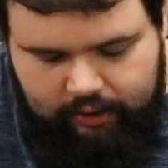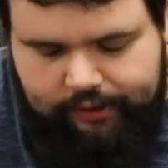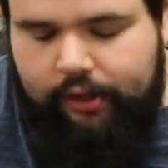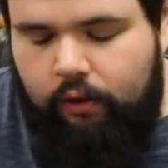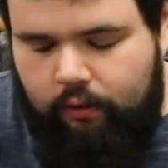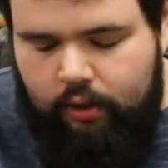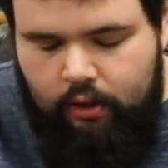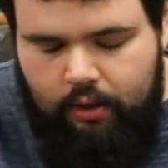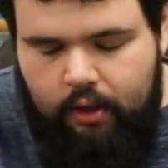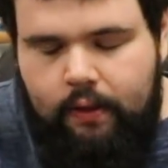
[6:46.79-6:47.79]
So
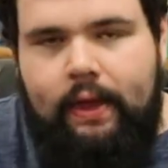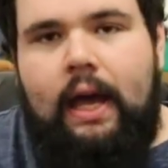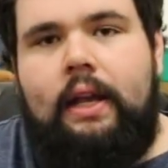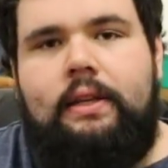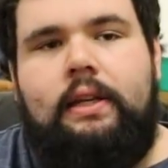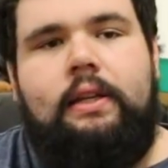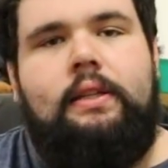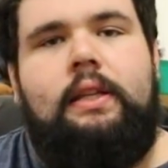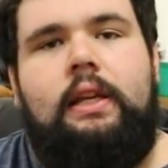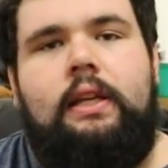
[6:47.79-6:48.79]
that
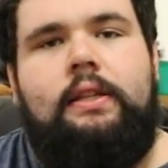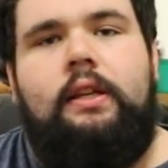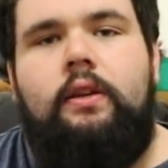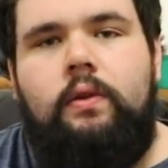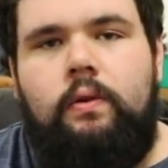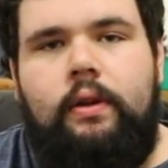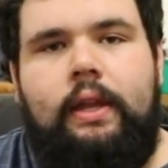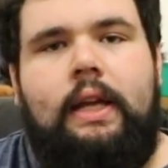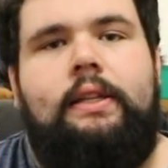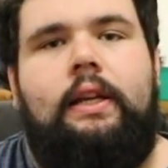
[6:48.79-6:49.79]
is the ECU.
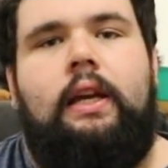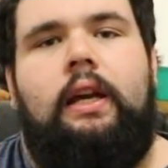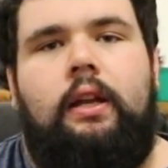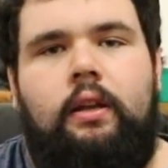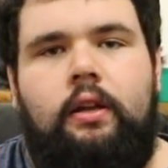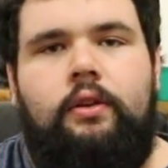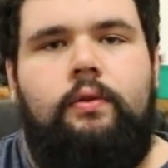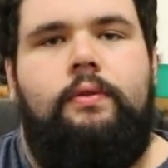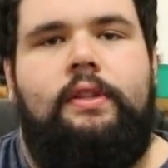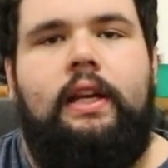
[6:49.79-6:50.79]
Thanks again to
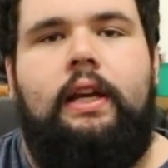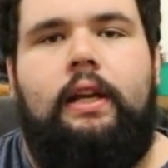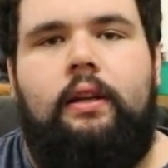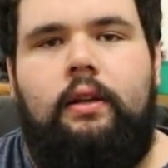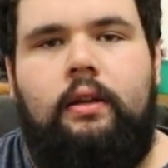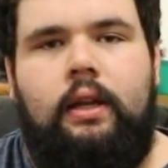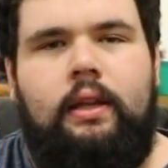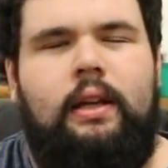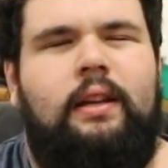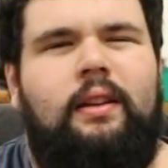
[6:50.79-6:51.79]
Hussein. I
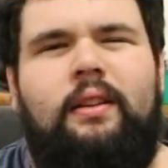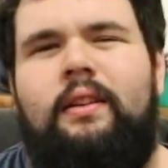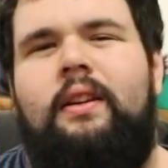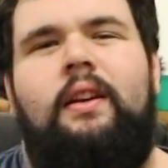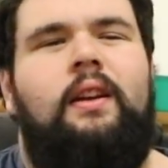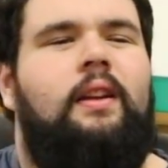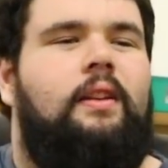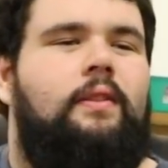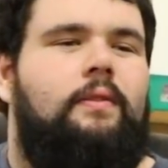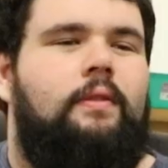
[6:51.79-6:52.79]
think,
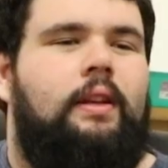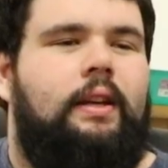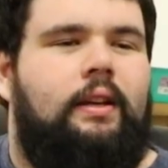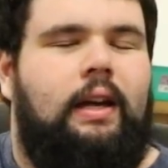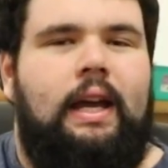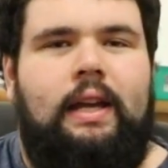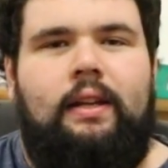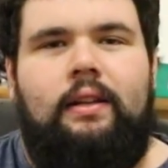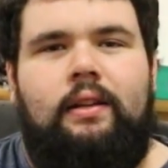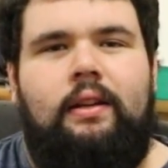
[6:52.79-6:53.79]
dude, like,
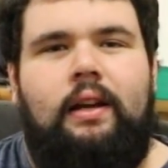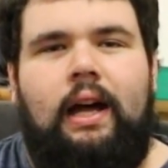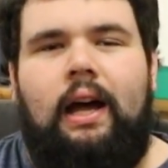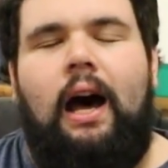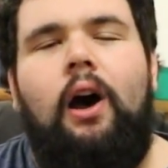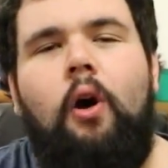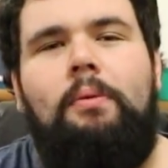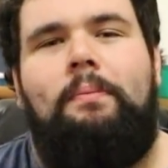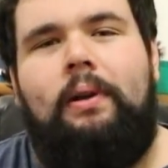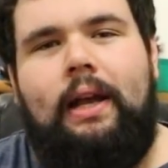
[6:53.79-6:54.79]
I hope
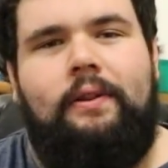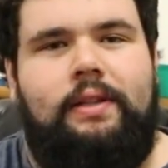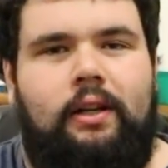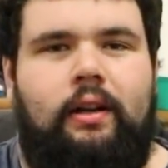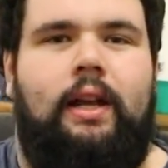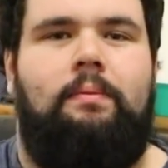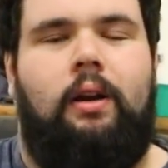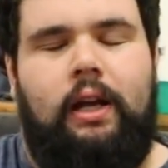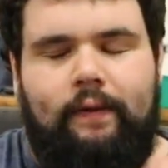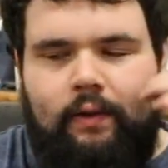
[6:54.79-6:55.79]
I'm pronouncing your name
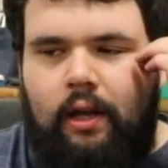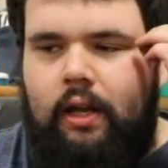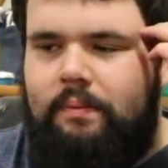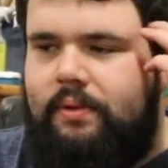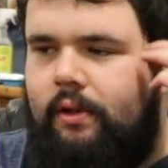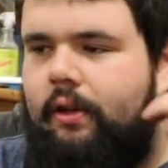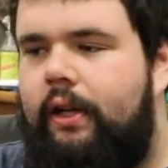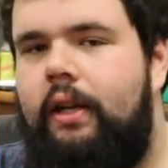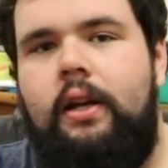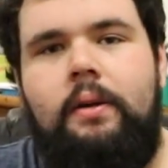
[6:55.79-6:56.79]
right. If not, I'm
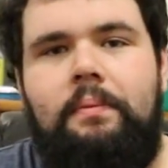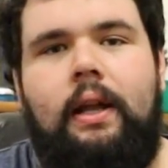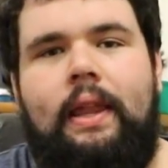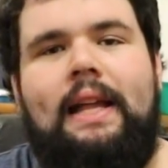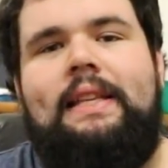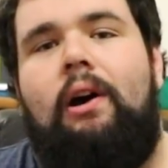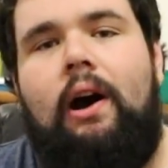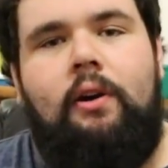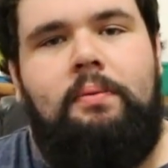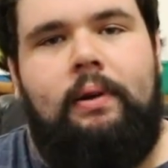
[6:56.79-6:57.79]
sorry. But that's how
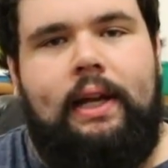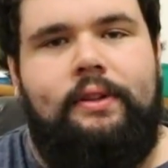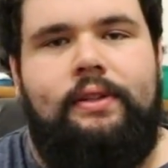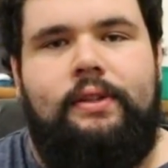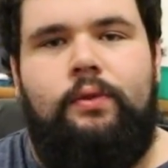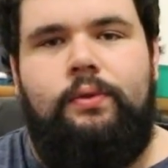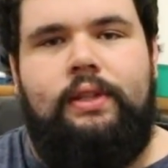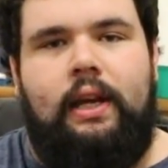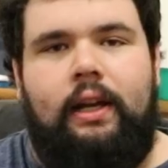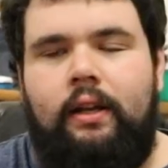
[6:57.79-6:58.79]
I would pronounce it, is
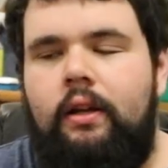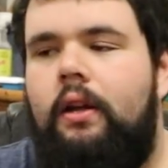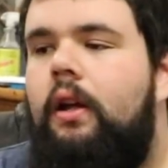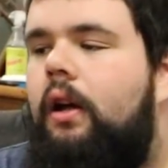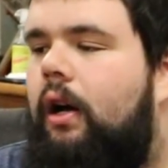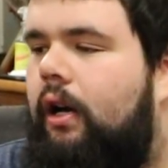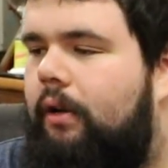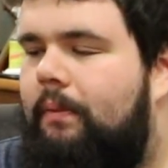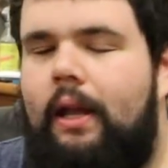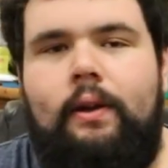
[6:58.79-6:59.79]
Hussein.
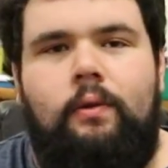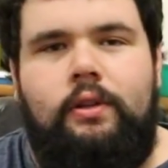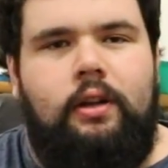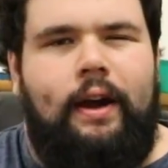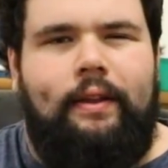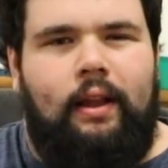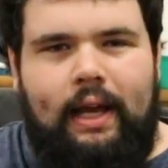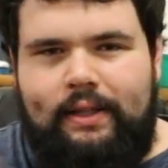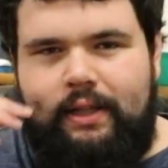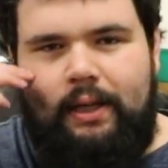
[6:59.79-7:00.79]
I'm not even gonna try the
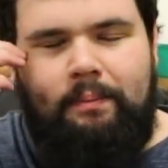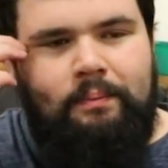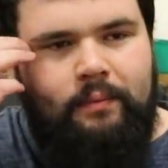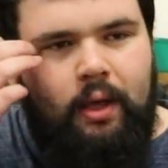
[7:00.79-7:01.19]
last name.